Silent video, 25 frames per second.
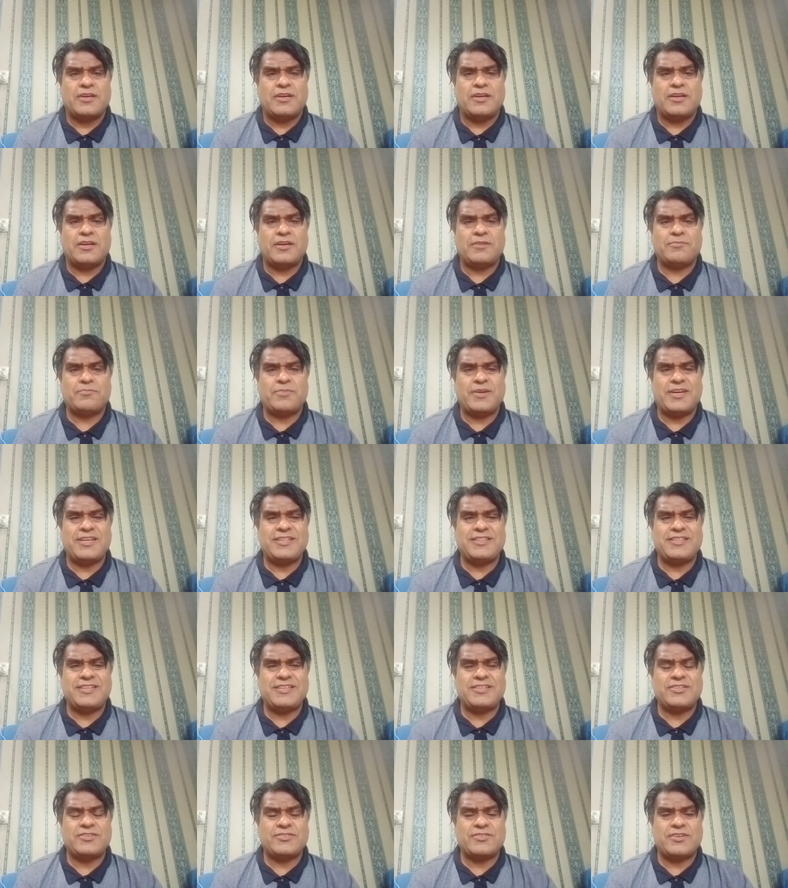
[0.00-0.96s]
Uh, by
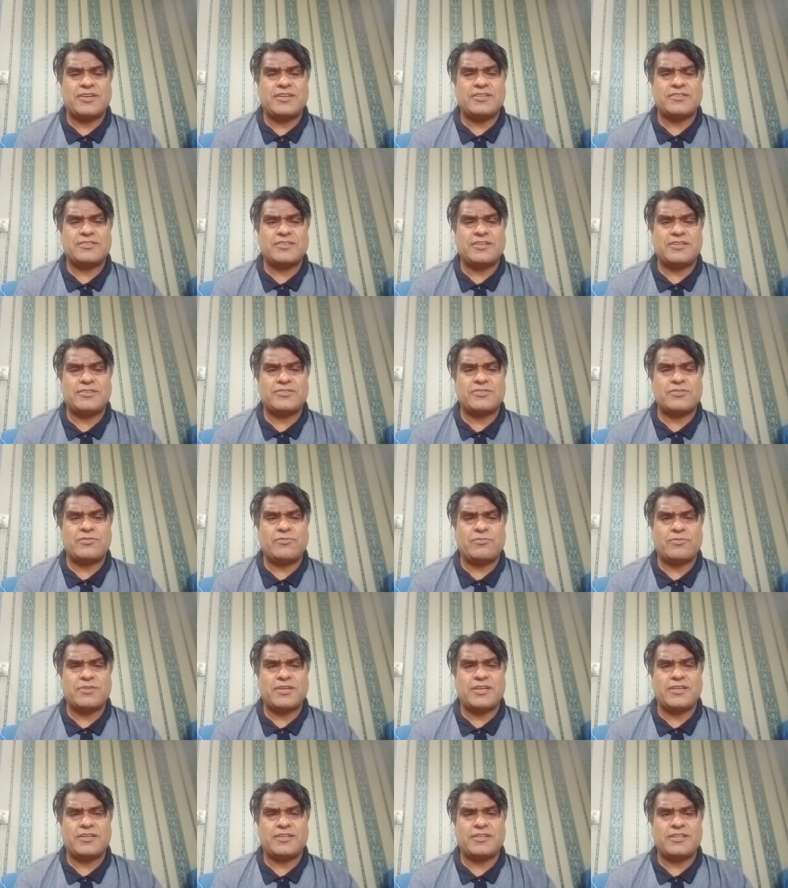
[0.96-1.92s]
this stance, it's
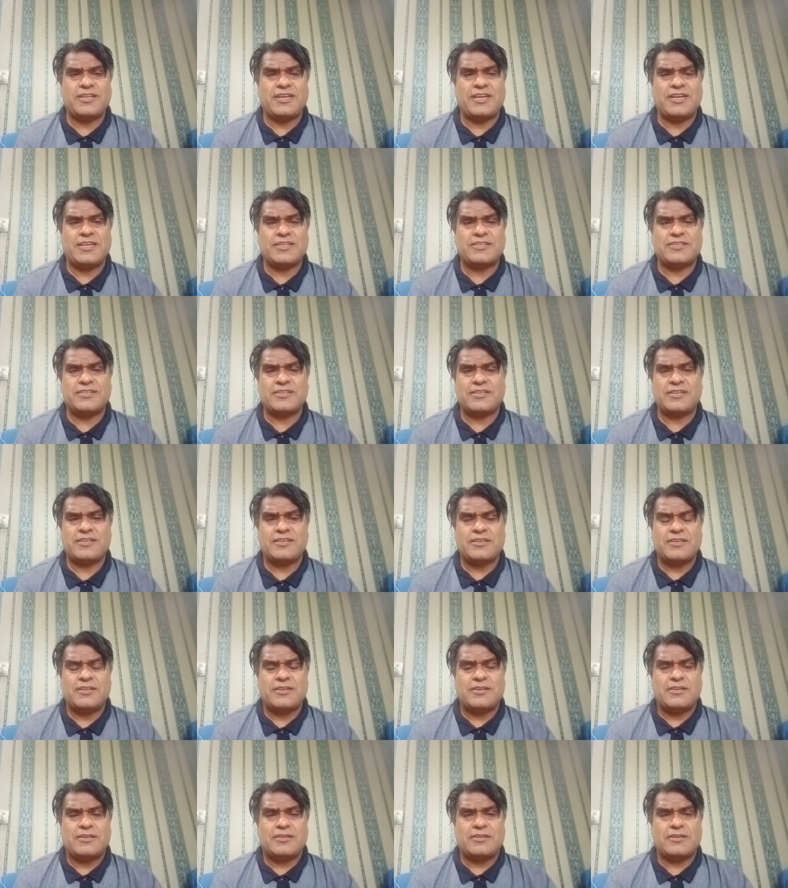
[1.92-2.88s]
looking that uh,
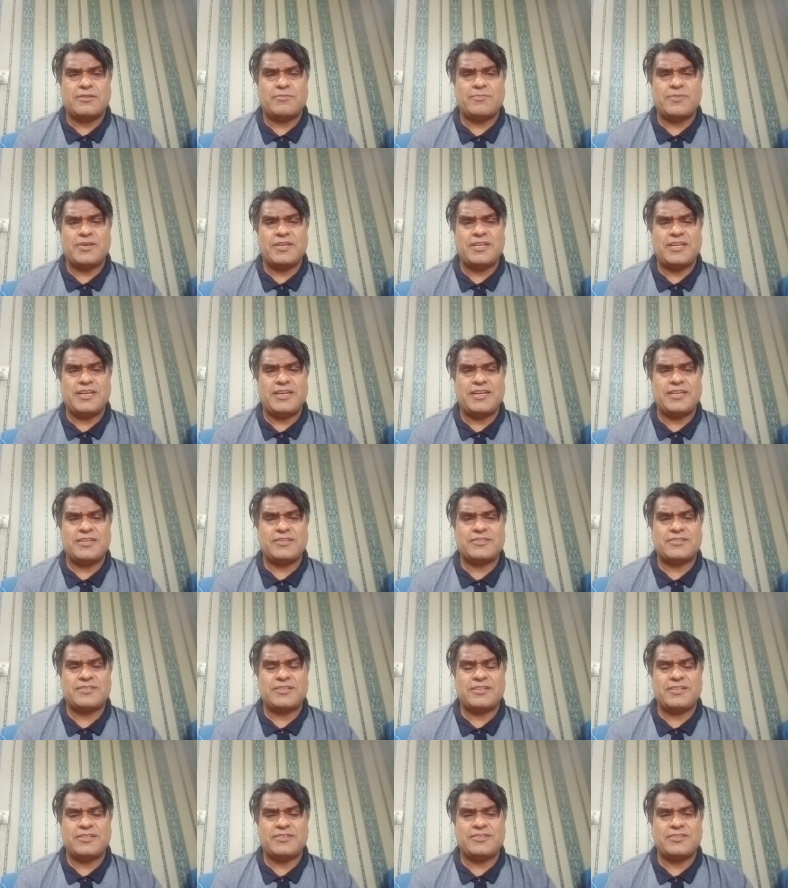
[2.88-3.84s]
Kamala
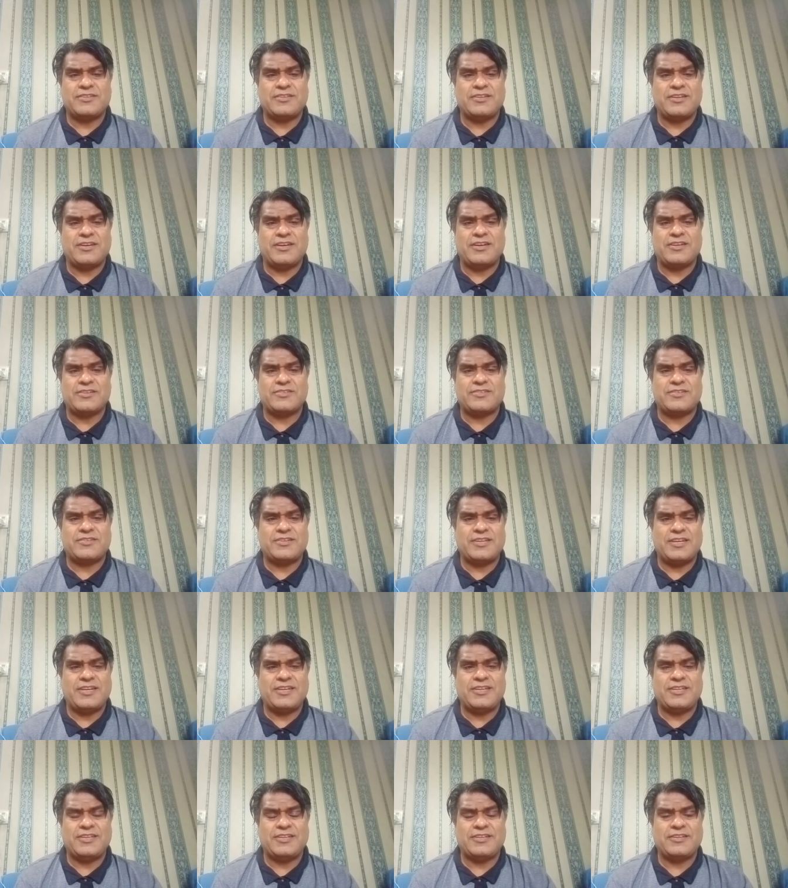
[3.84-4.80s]
Harris is not
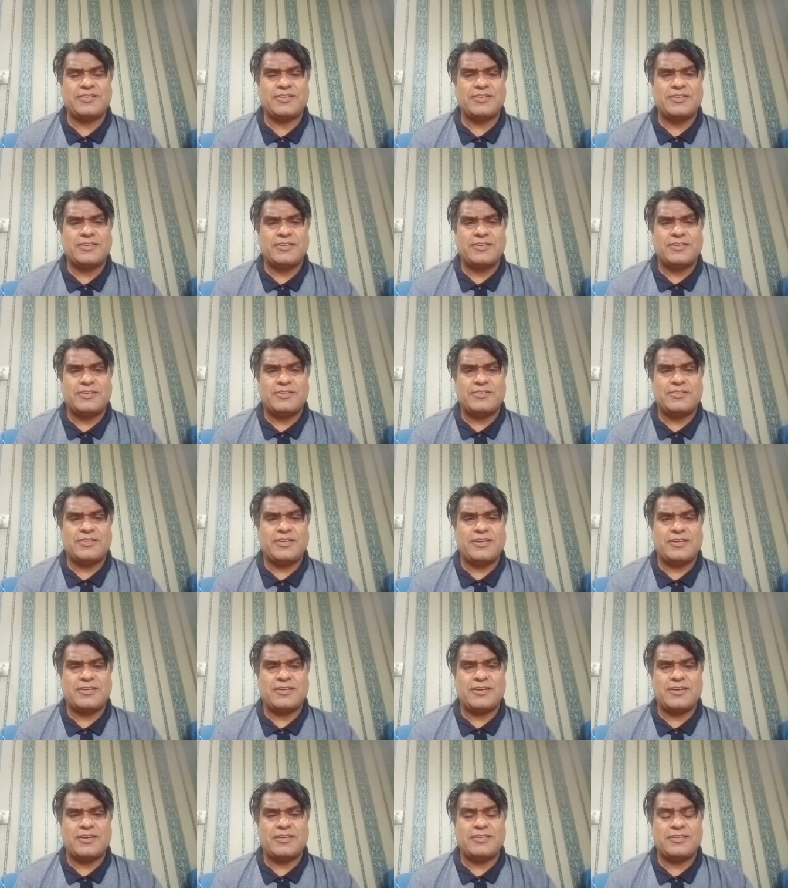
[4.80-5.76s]
telling that
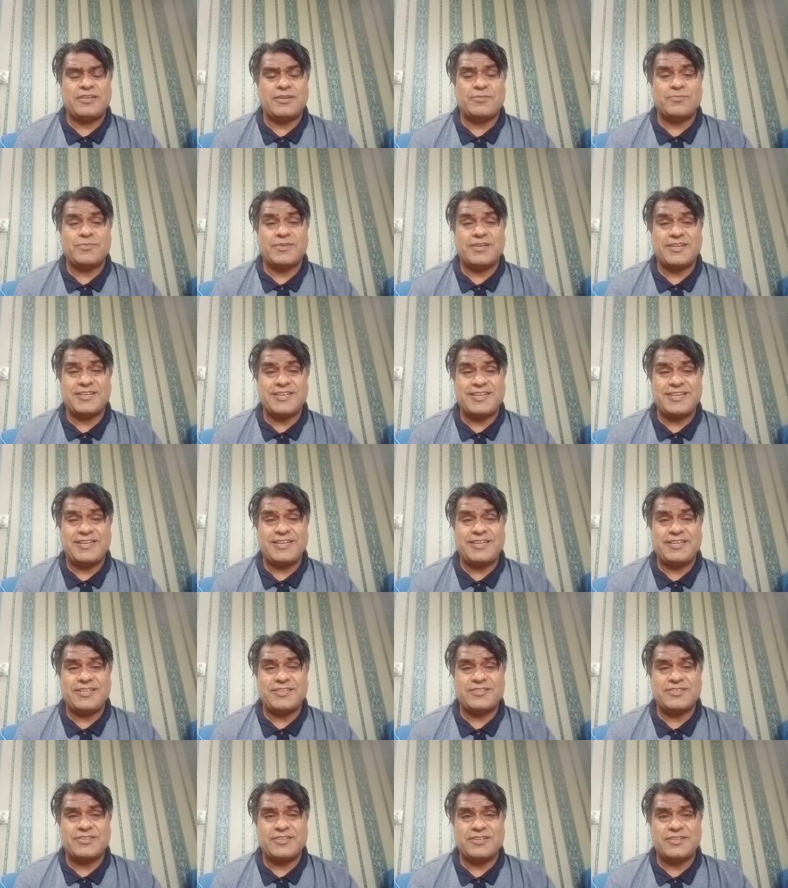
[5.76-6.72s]
I am
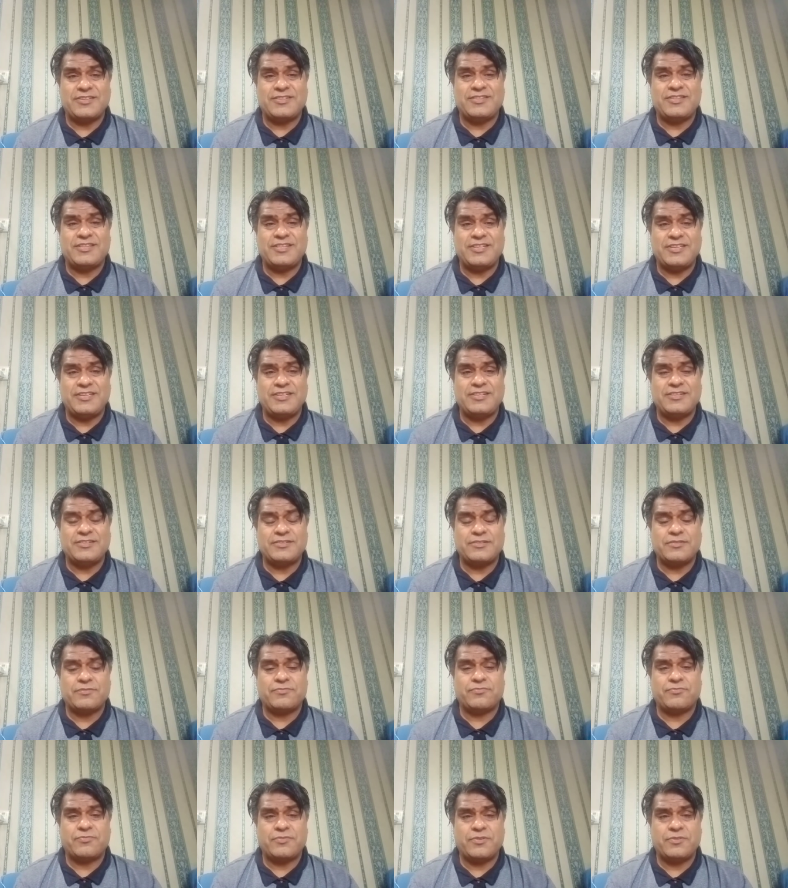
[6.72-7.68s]
against these
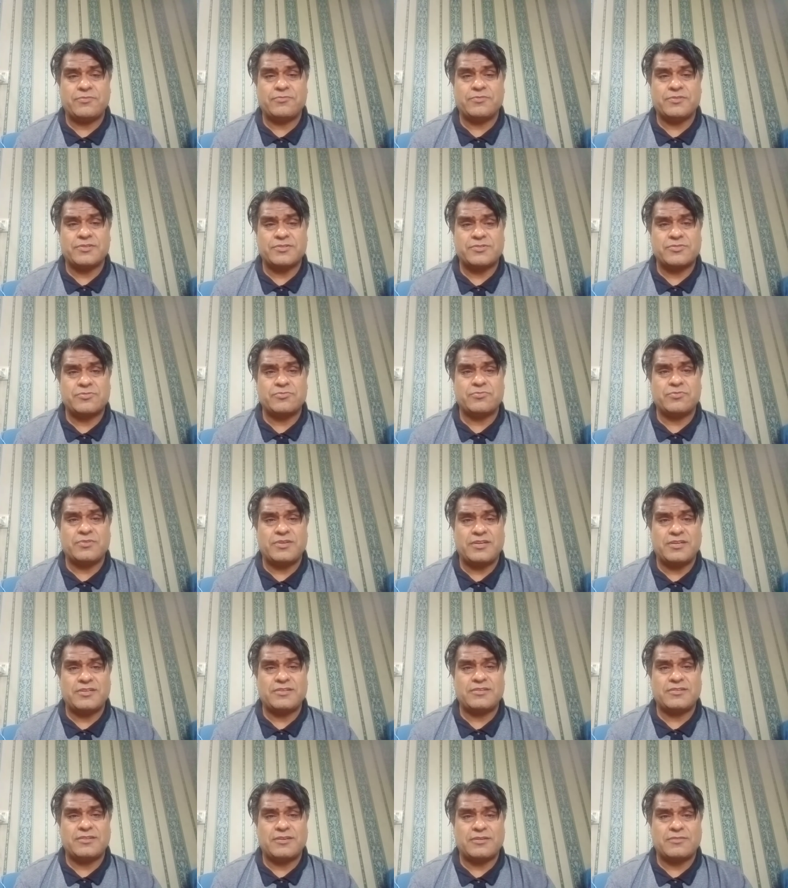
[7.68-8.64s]
favors to
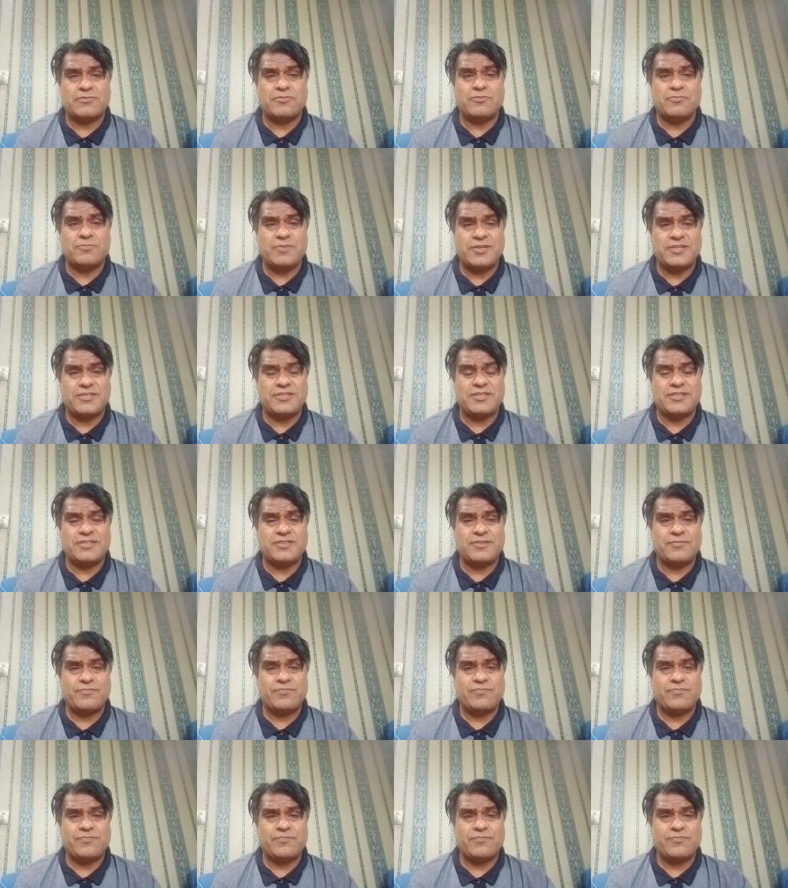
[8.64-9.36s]
undocumented